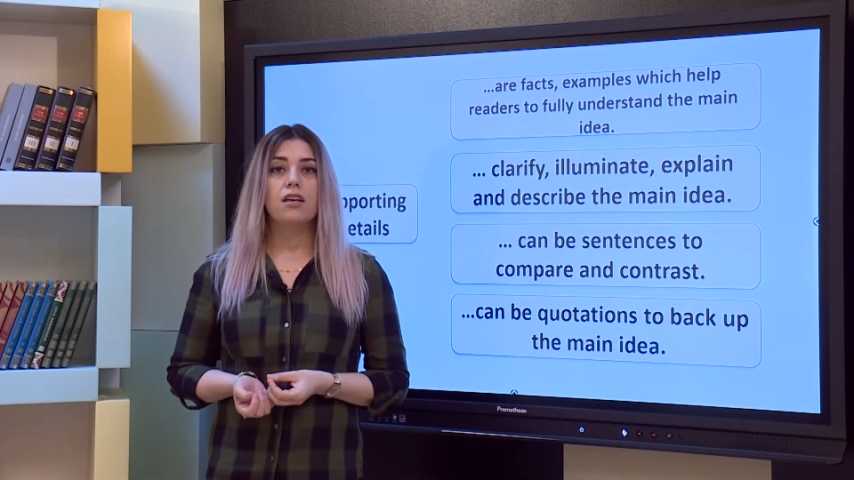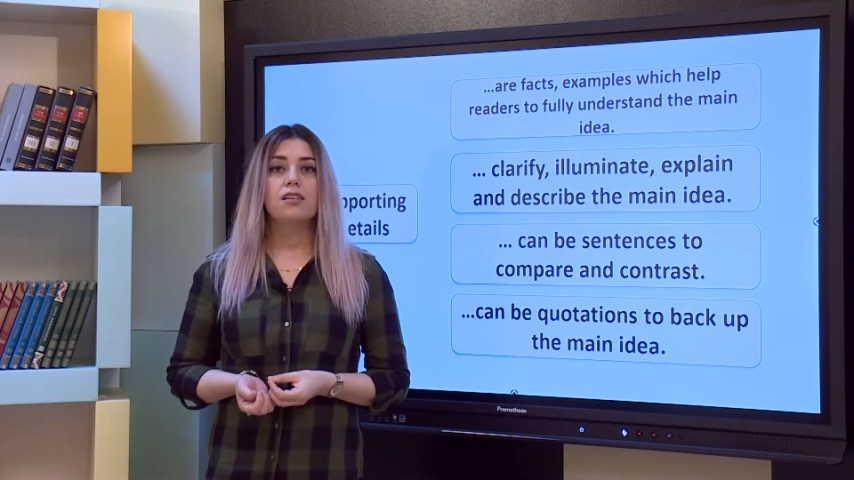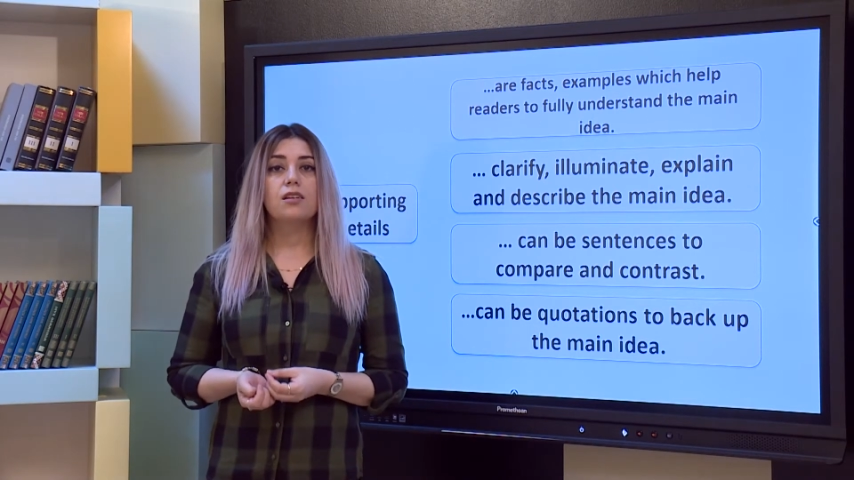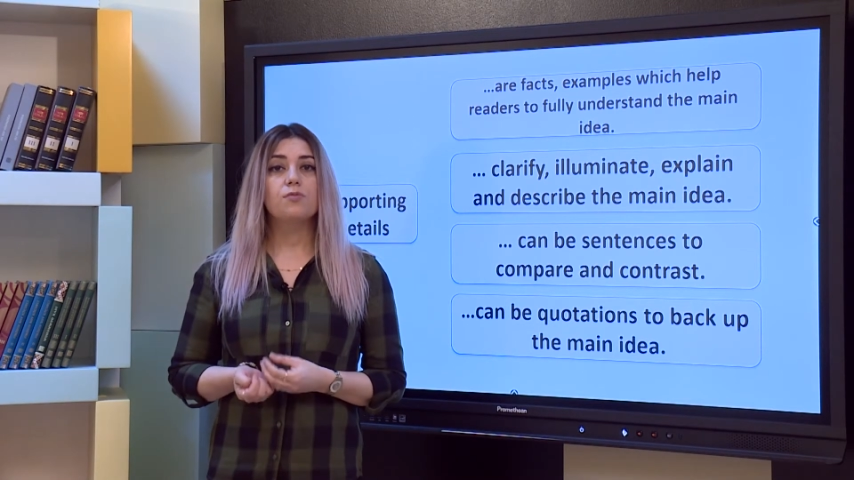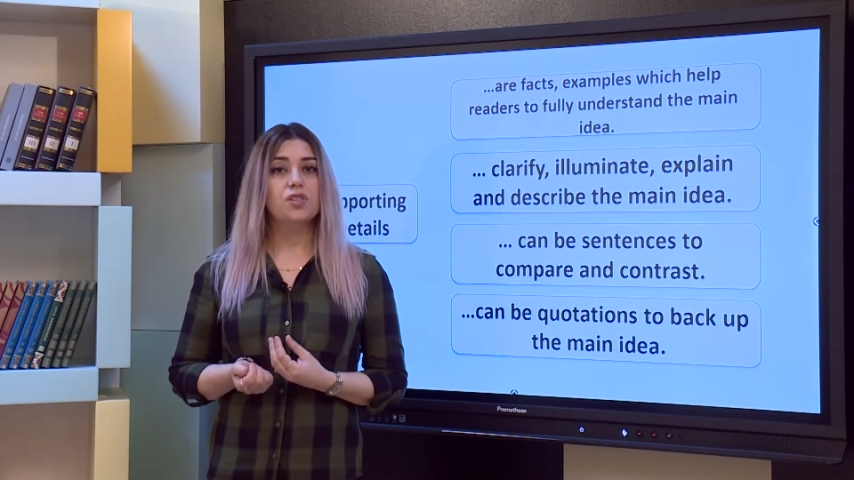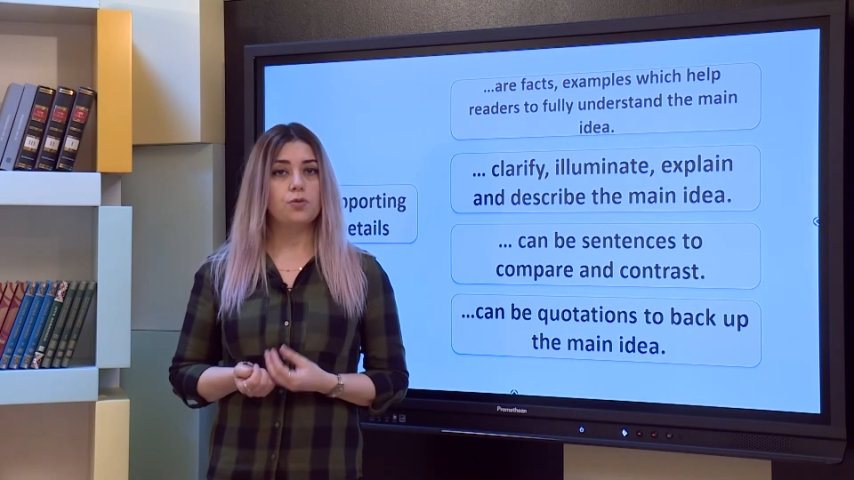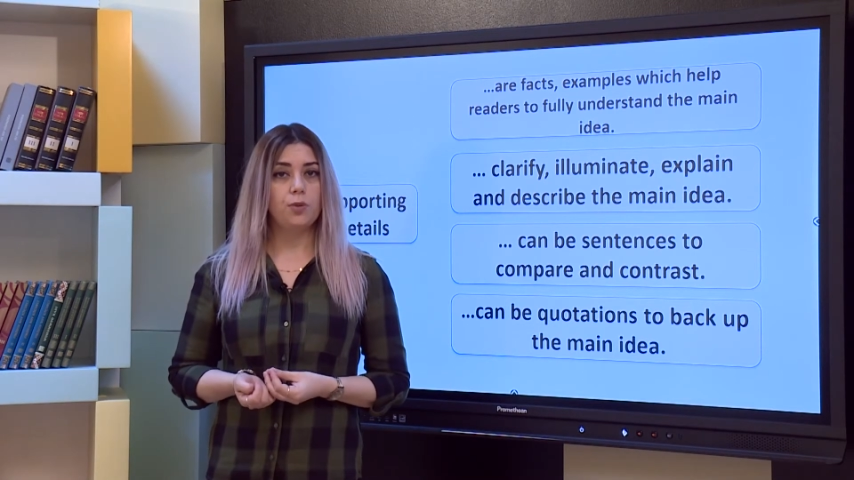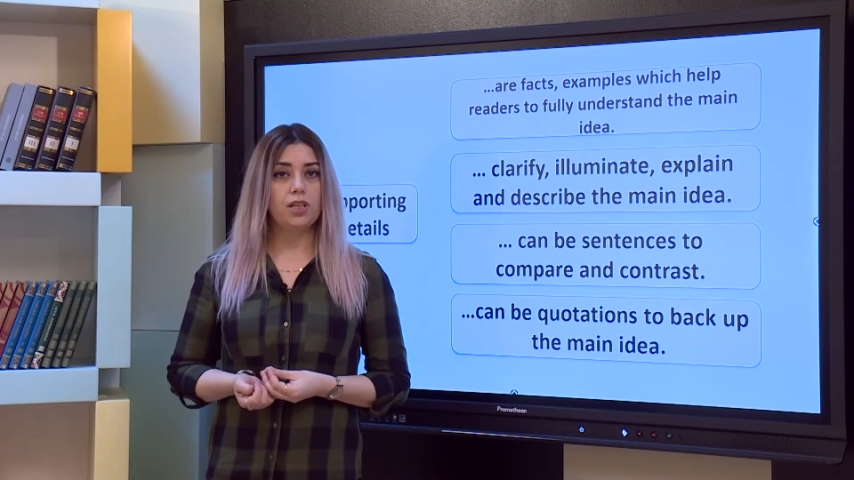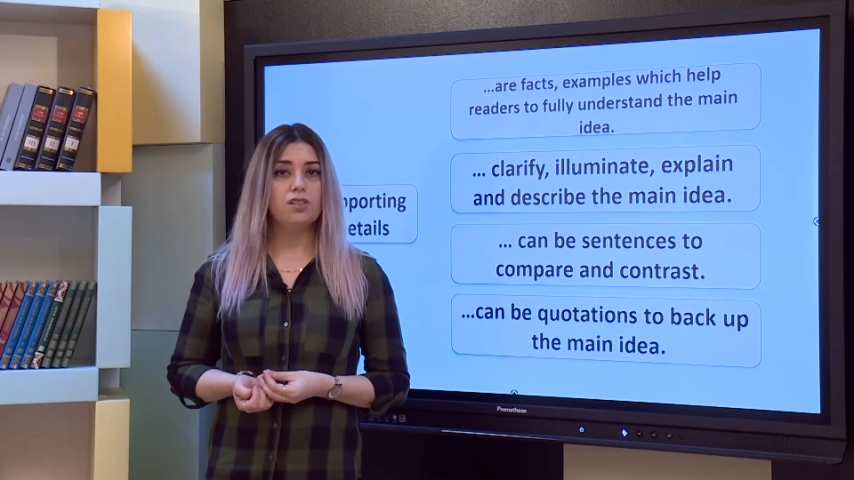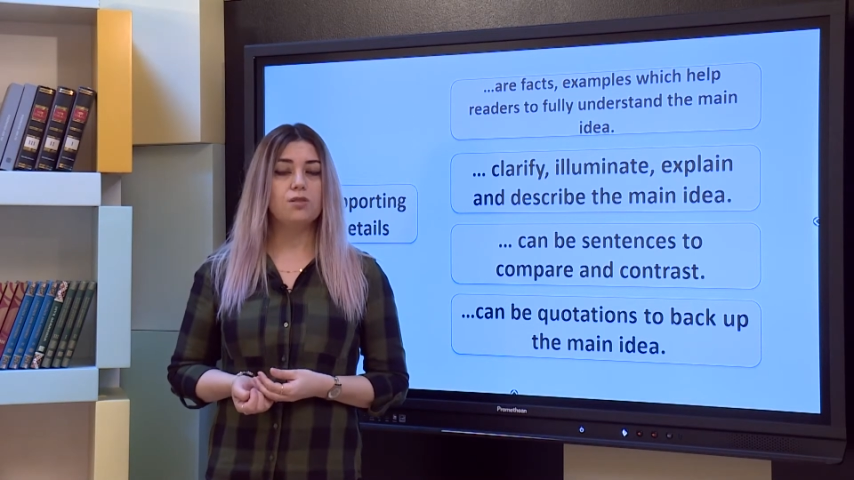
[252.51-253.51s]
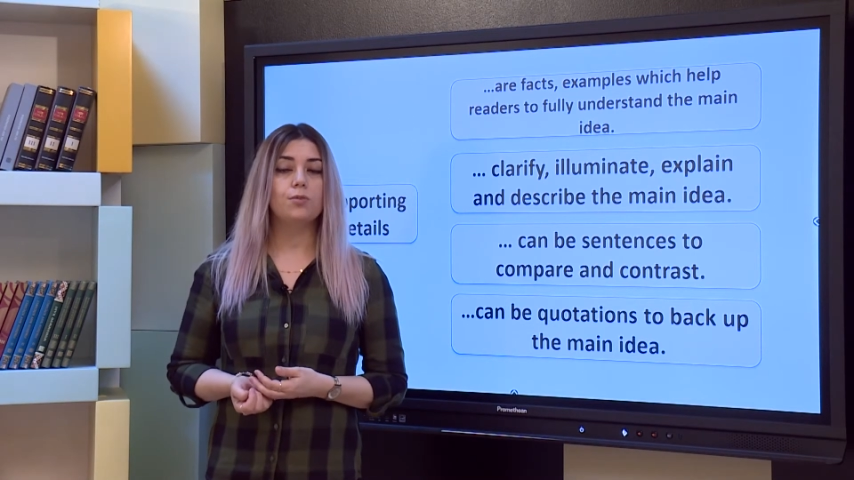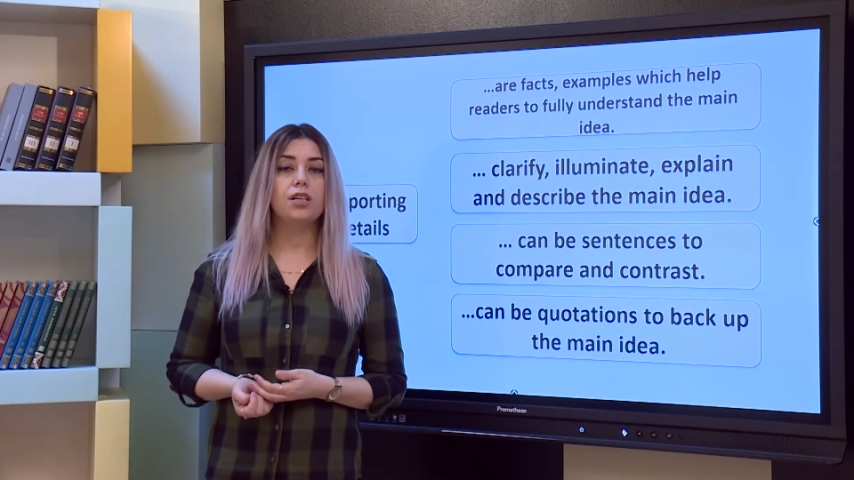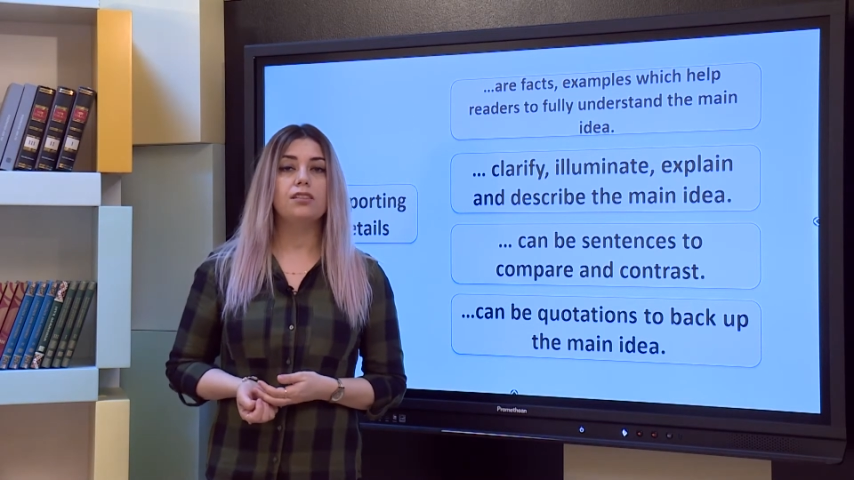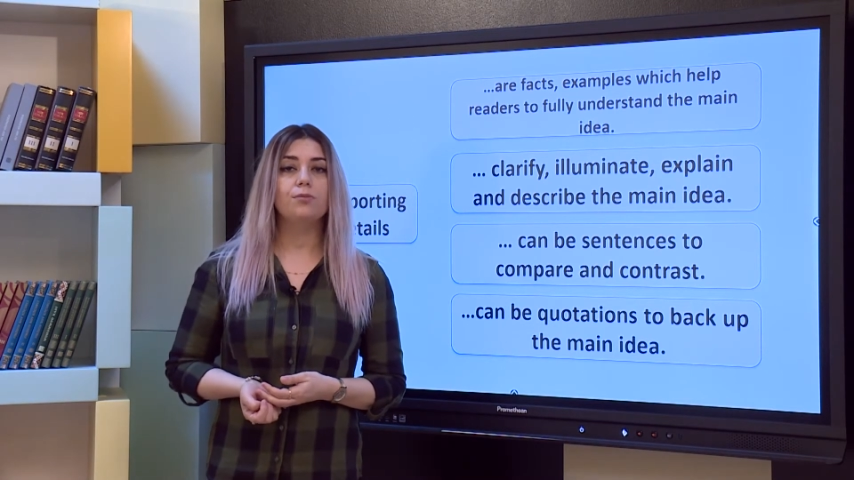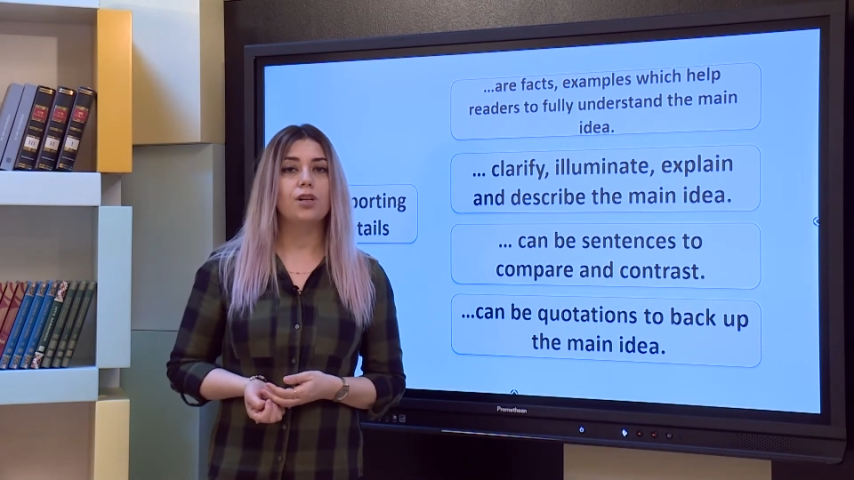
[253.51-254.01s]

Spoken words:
some speech made